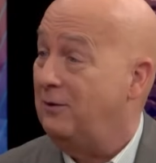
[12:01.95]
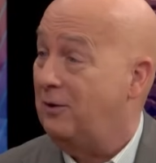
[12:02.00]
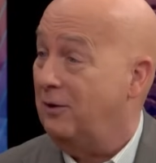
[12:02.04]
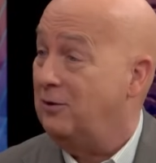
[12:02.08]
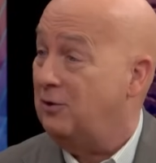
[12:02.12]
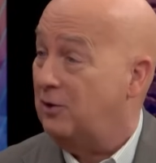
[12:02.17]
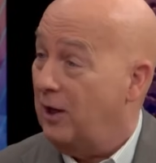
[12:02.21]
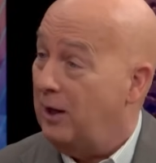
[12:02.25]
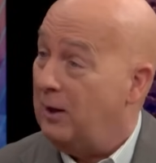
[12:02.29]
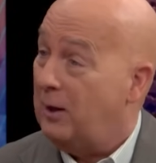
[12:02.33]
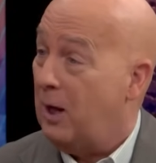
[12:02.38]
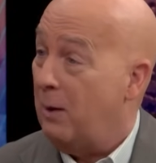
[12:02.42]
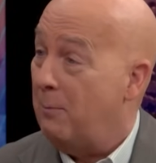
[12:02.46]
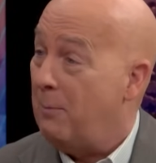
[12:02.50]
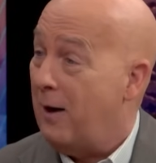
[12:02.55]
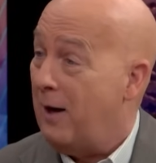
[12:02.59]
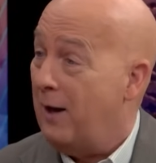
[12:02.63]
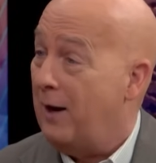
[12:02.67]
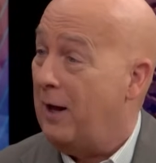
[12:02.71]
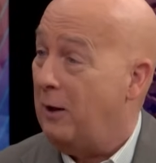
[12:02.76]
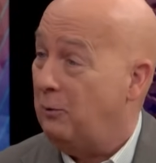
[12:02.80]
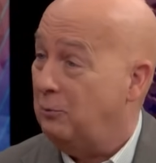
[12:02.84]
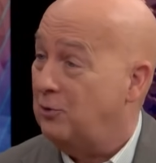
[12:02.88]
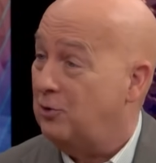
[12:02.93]
and say, come
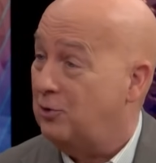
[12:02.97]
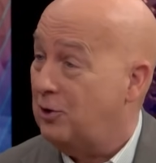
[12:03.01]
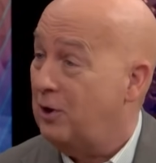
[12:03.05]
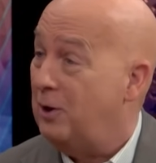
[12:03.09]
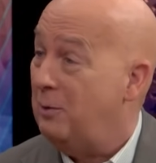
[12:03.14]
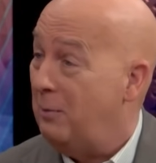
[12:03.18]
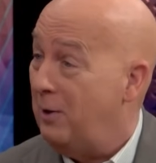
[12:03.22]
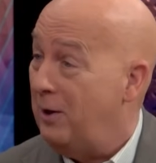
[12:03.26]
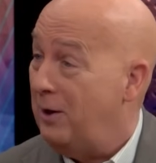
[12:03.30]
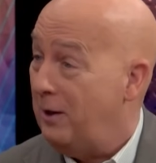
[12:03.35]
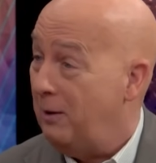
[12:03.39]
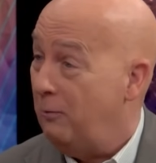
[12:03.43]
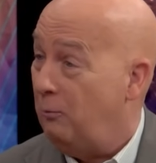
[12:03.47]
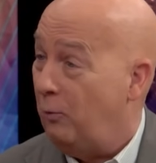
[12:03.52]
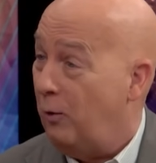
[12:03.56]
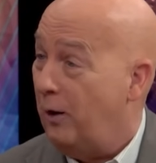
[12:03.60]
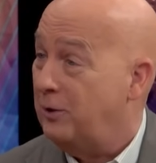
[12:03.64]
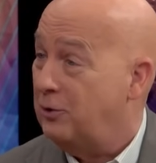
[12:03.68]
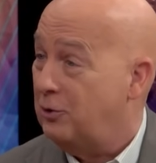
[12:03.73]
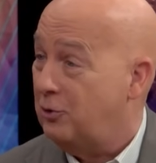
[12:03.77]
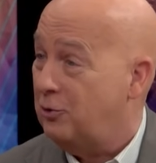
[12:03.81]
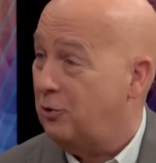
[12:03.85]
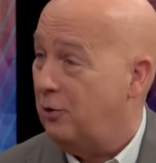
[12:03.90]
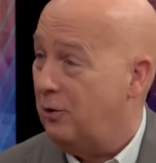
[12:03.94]
on out and see me and
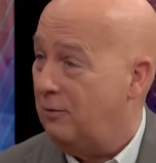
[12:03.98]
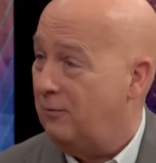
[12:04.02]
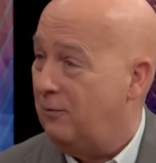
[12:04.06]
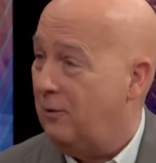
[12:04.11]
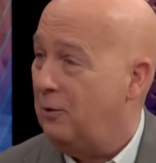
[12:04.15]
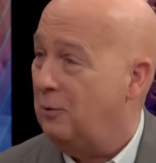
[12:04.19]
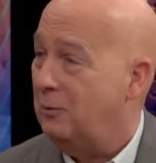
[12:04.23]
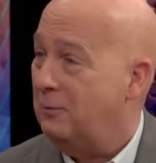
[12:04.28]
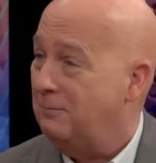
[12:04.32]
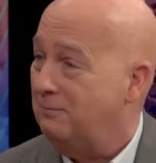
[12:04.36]
register to vote.